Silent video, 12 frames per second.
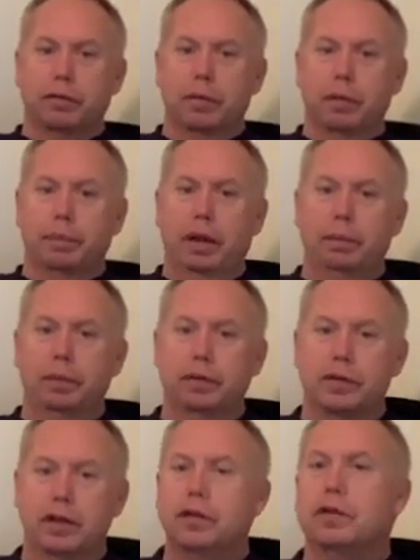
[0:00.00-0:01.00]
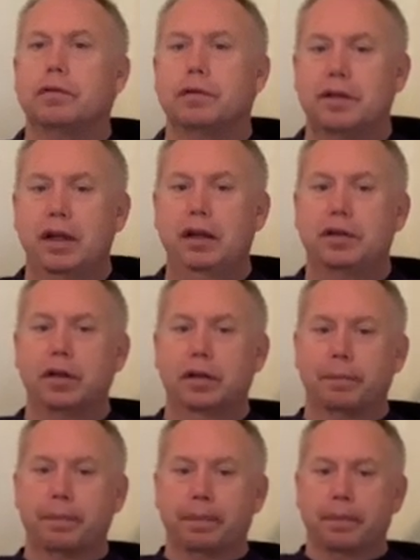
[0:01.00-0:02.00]
from the people Jesus was
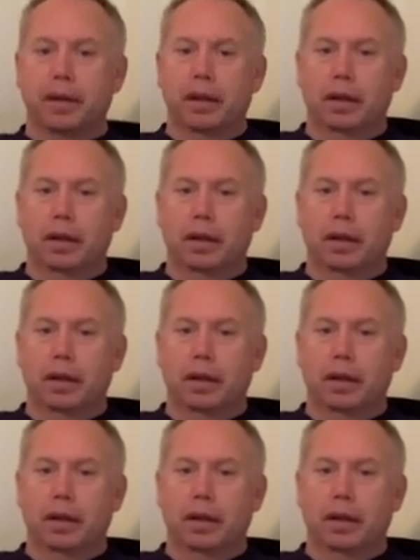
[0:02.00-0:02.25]
teaching.